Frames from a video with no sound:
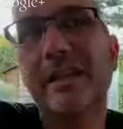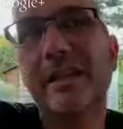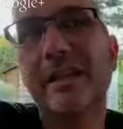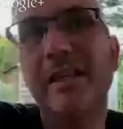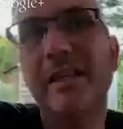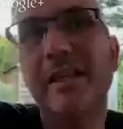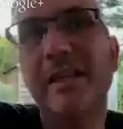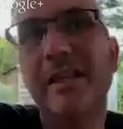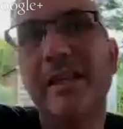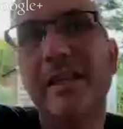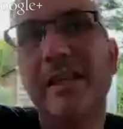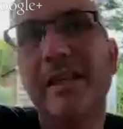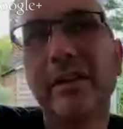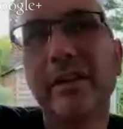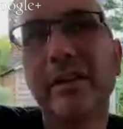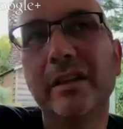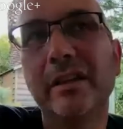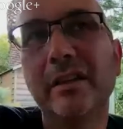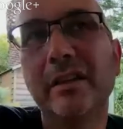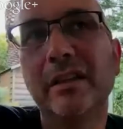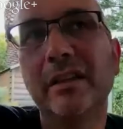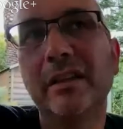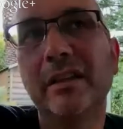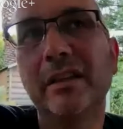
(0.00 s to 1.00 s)
there's some
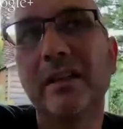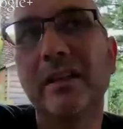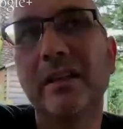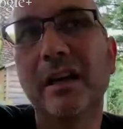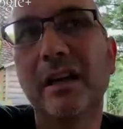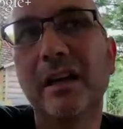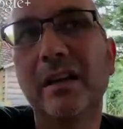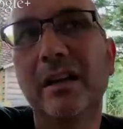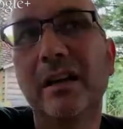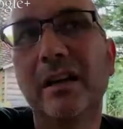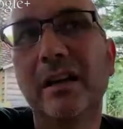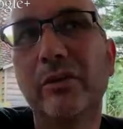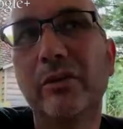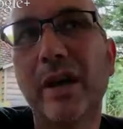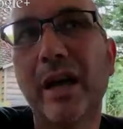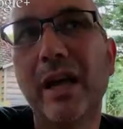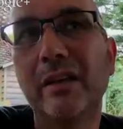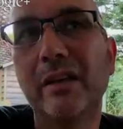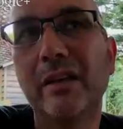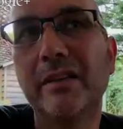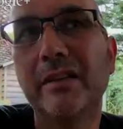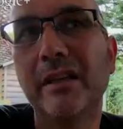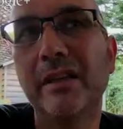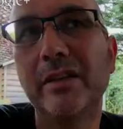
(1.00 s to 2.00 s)
exciting things going
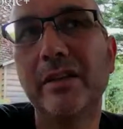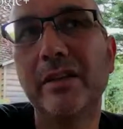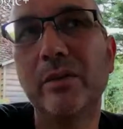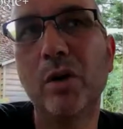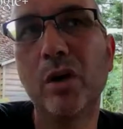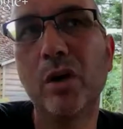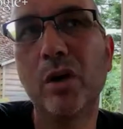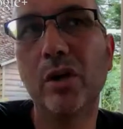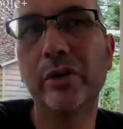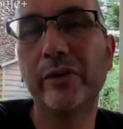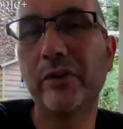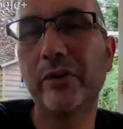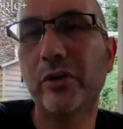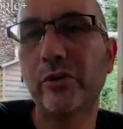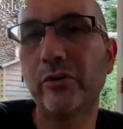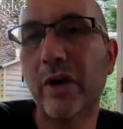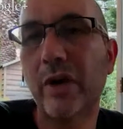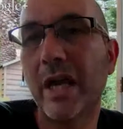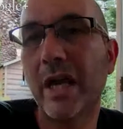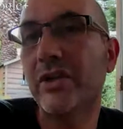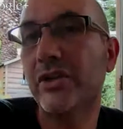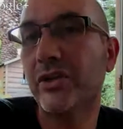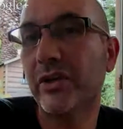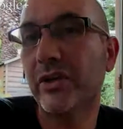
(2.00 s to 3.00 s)

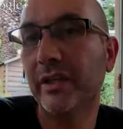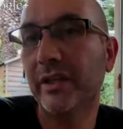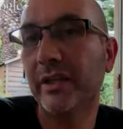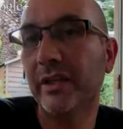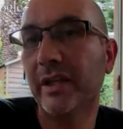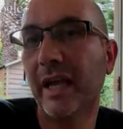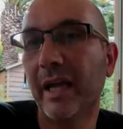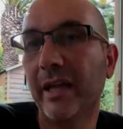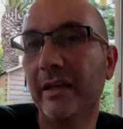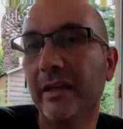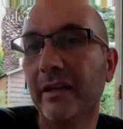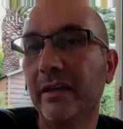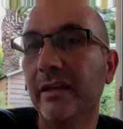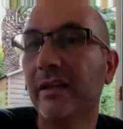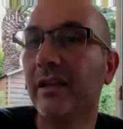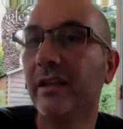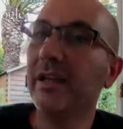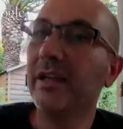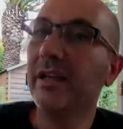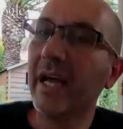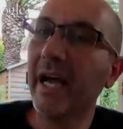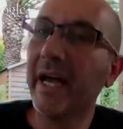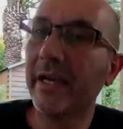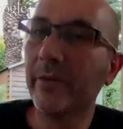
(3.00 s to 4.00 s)
around in the world of
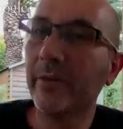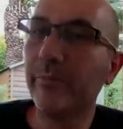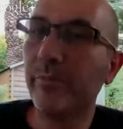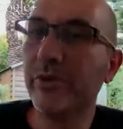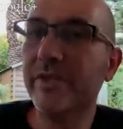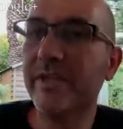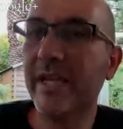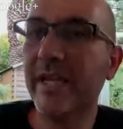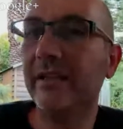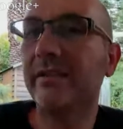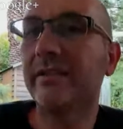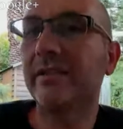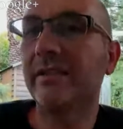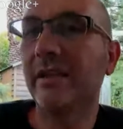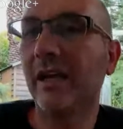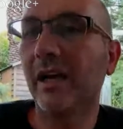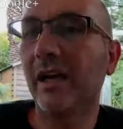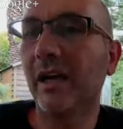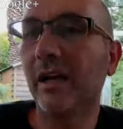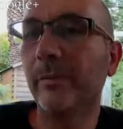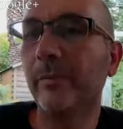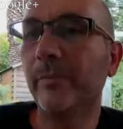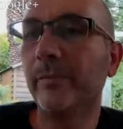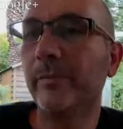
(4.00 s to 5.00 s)
curation and
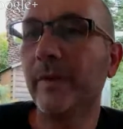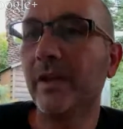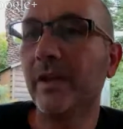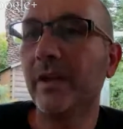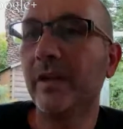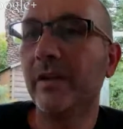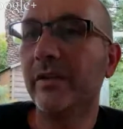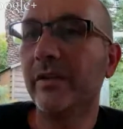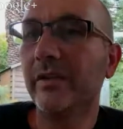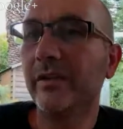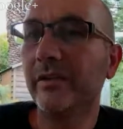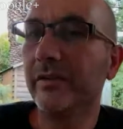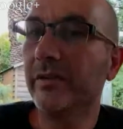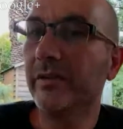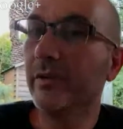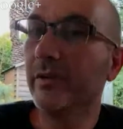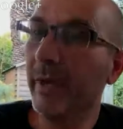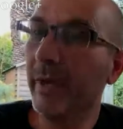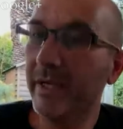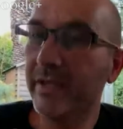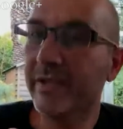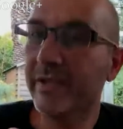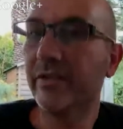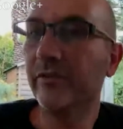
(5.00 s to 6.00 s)
how to present
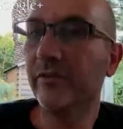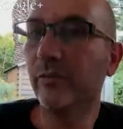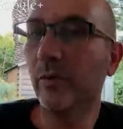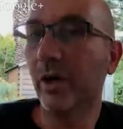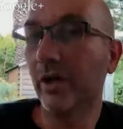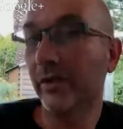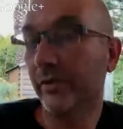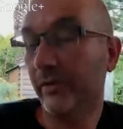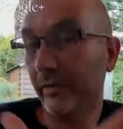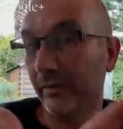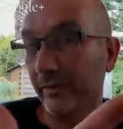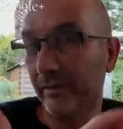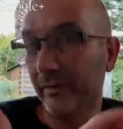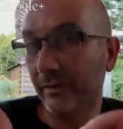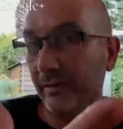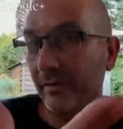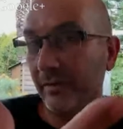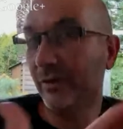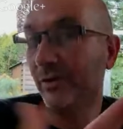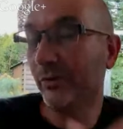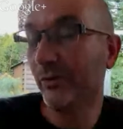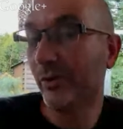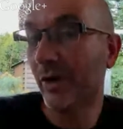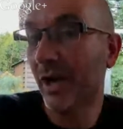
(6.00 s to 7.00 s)
the best
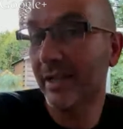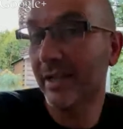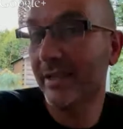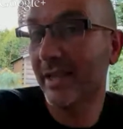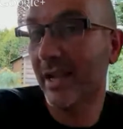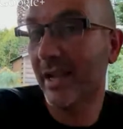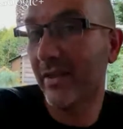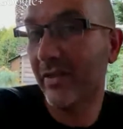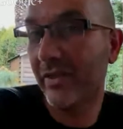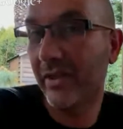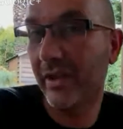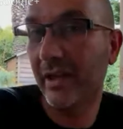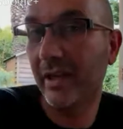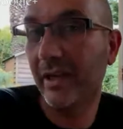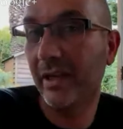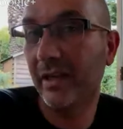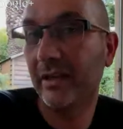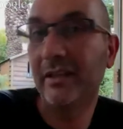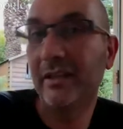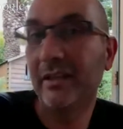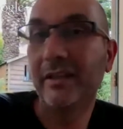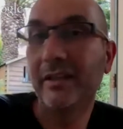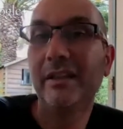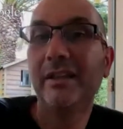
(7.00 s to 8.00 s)
of what you
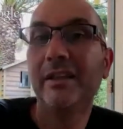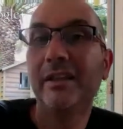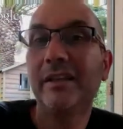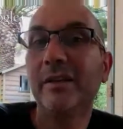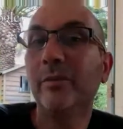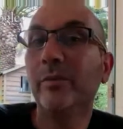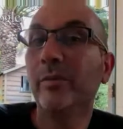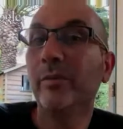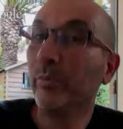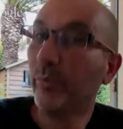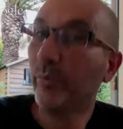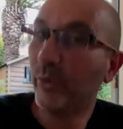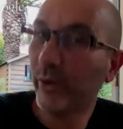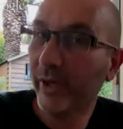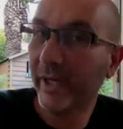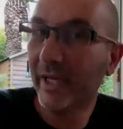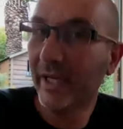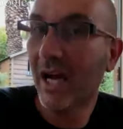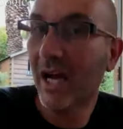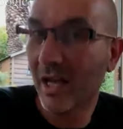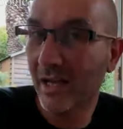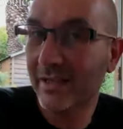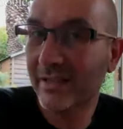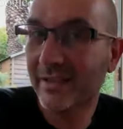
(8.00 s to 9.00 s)
writers out there
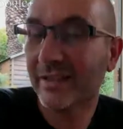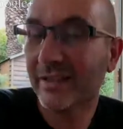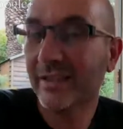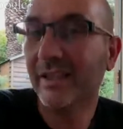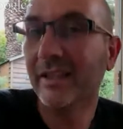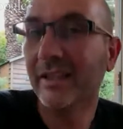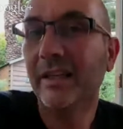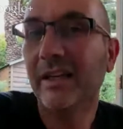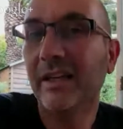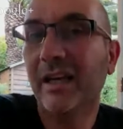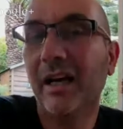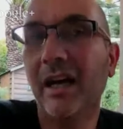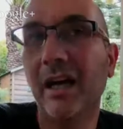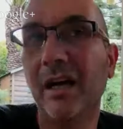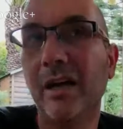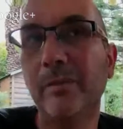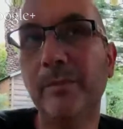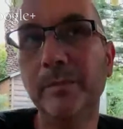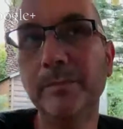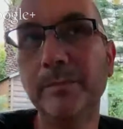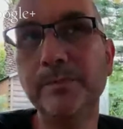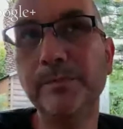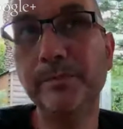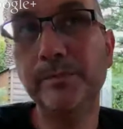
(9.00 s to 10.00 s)
bring
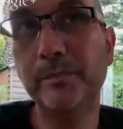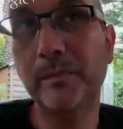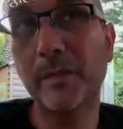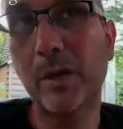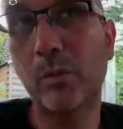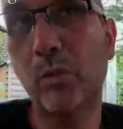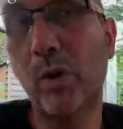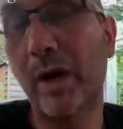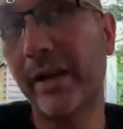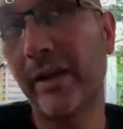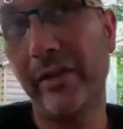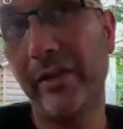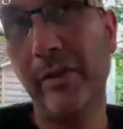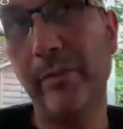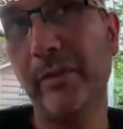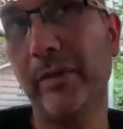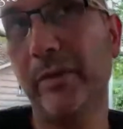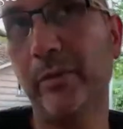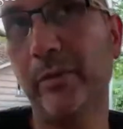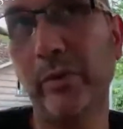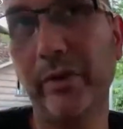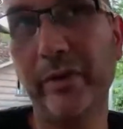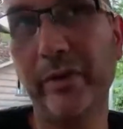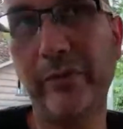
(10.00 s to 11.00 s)
us.
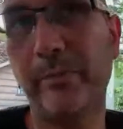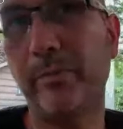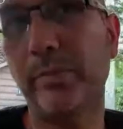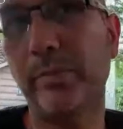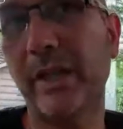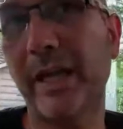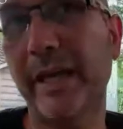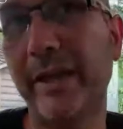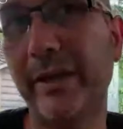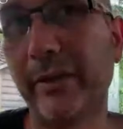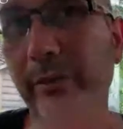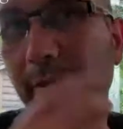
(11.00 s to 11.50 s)
One of them that